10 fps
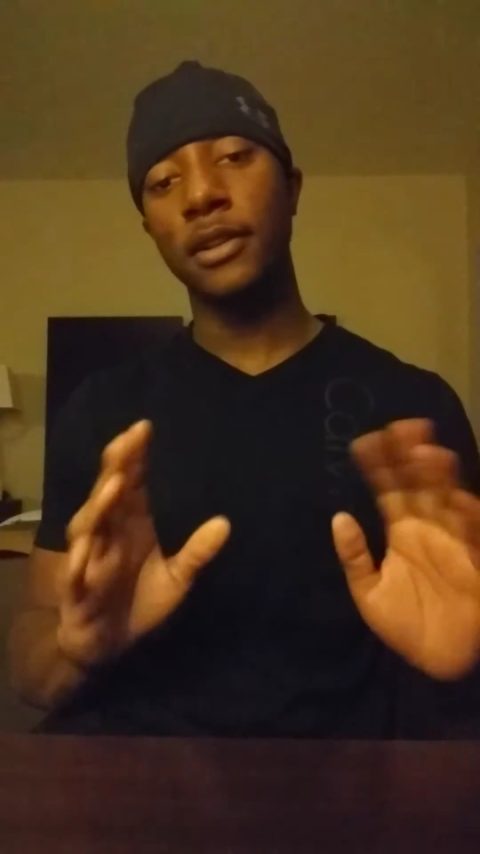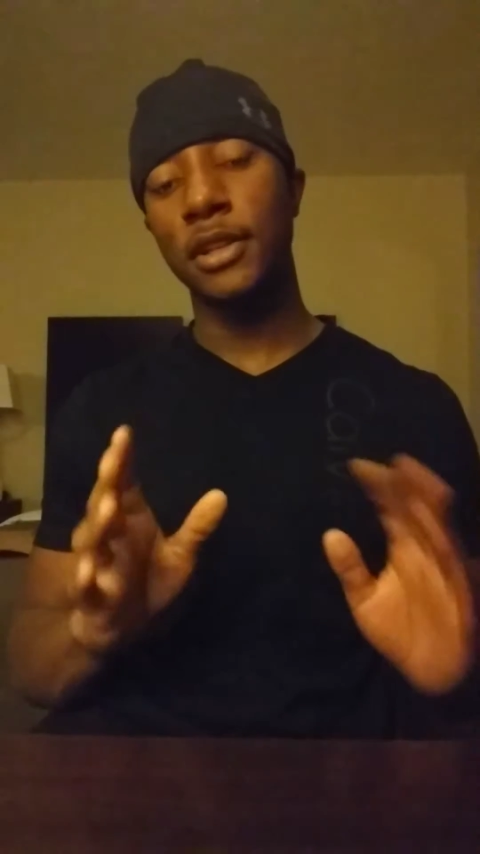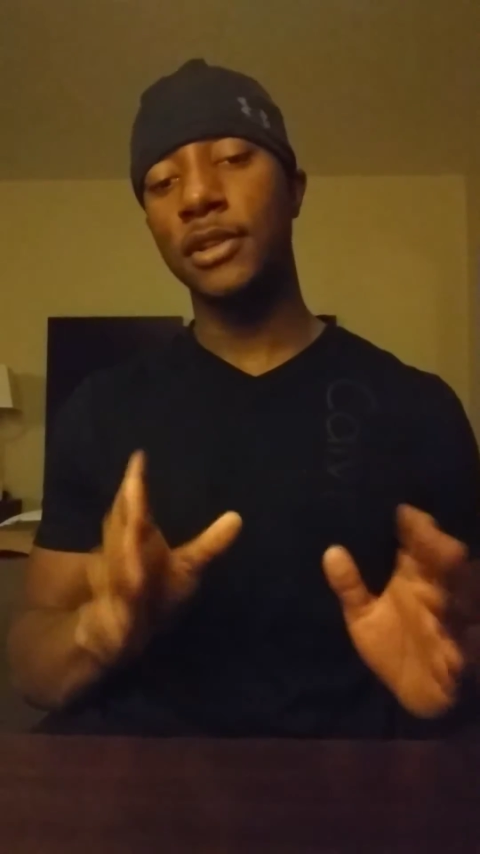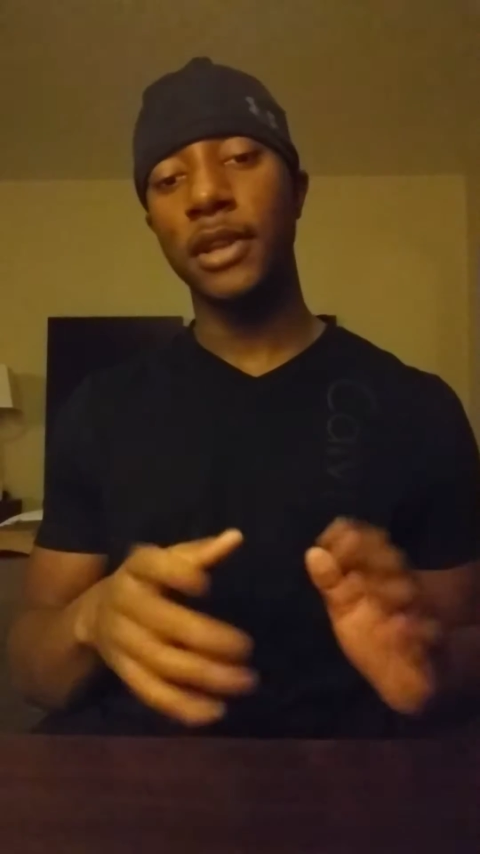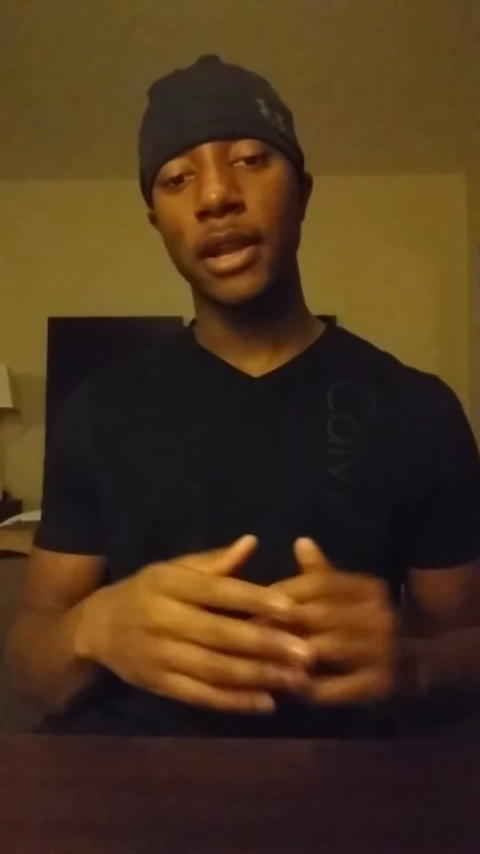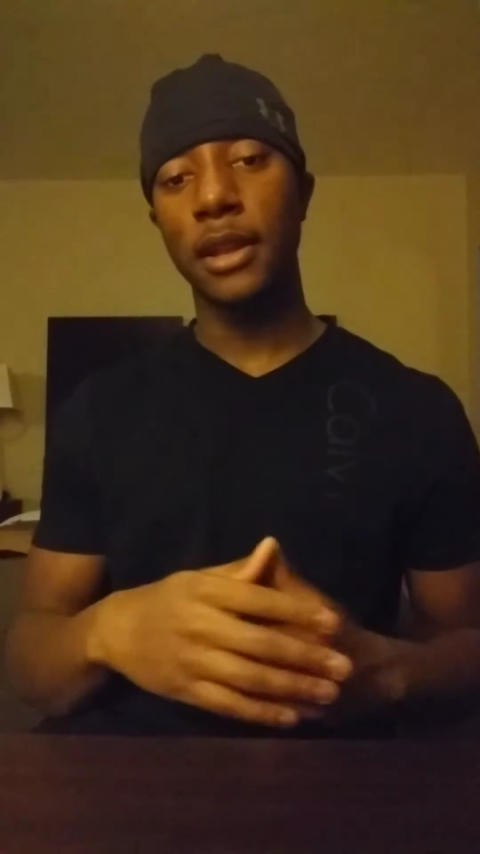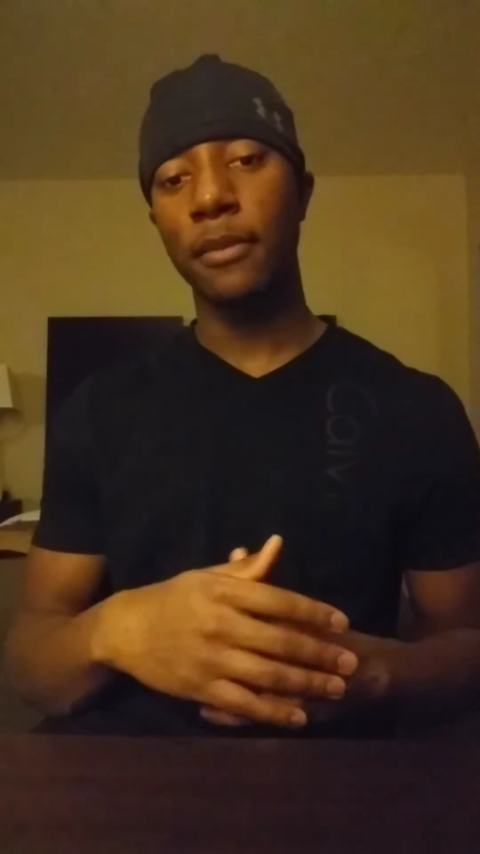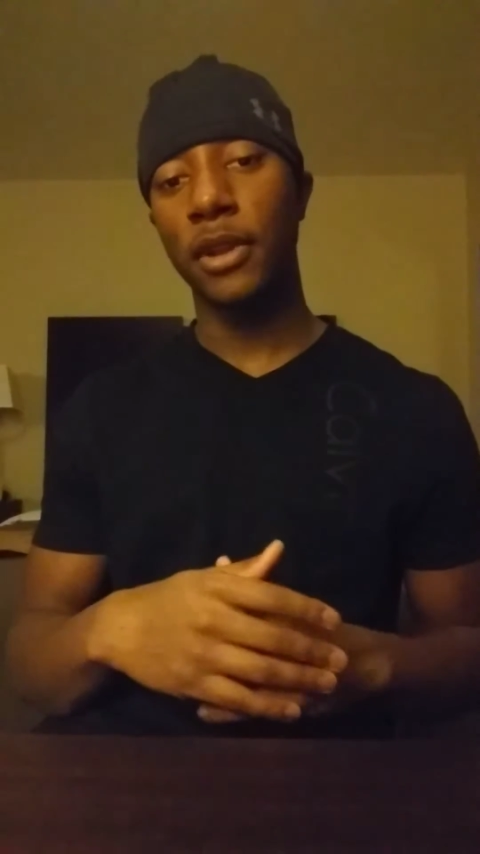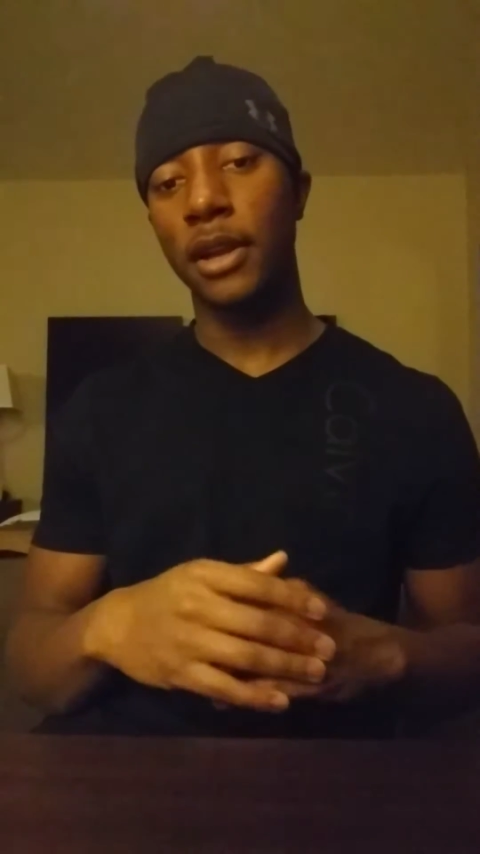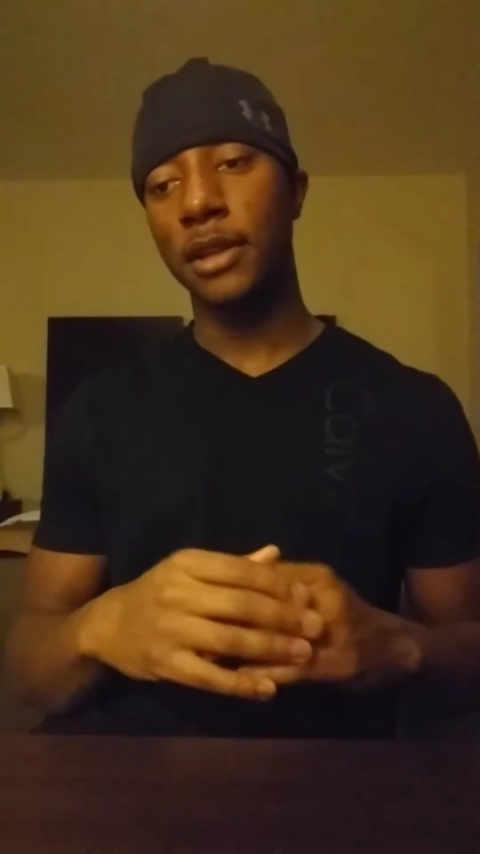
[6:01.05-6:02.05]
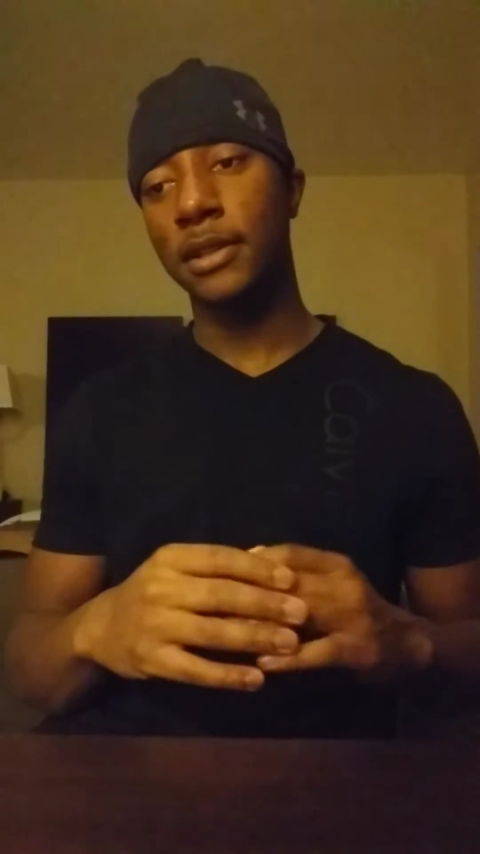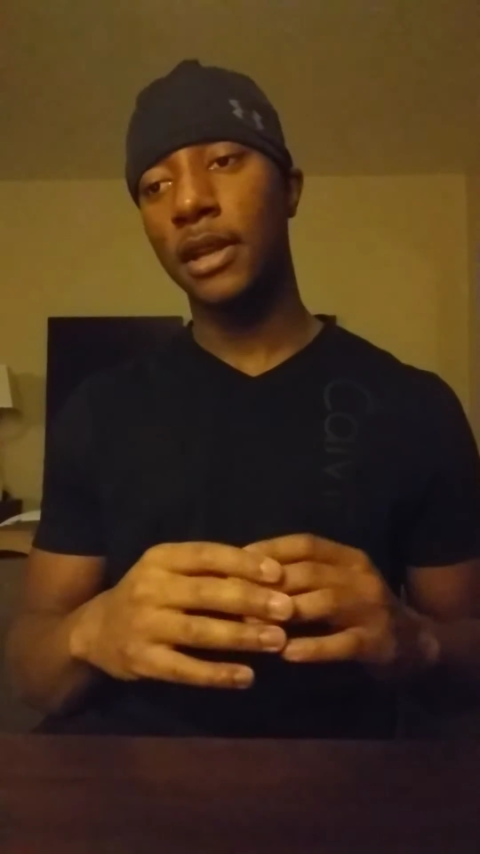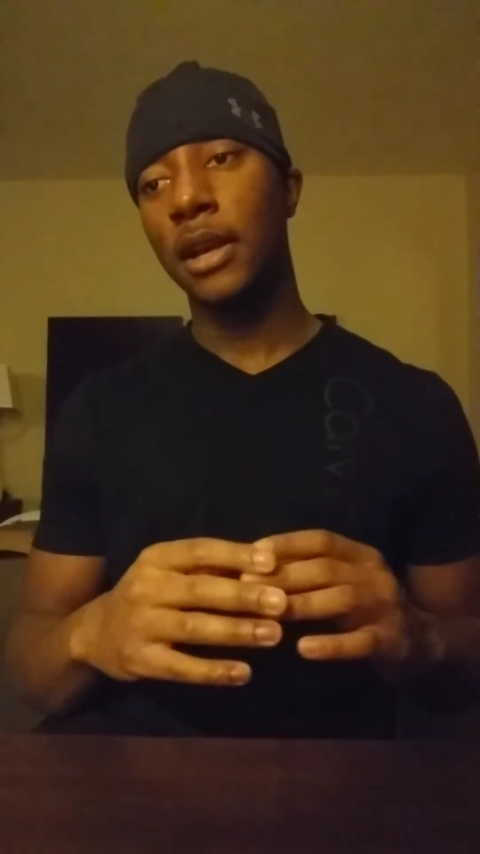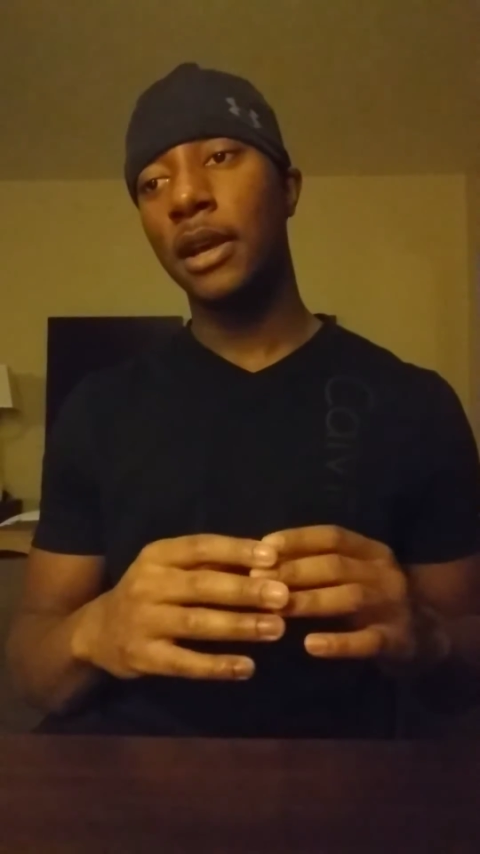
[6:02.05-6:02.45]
to teach you that yet because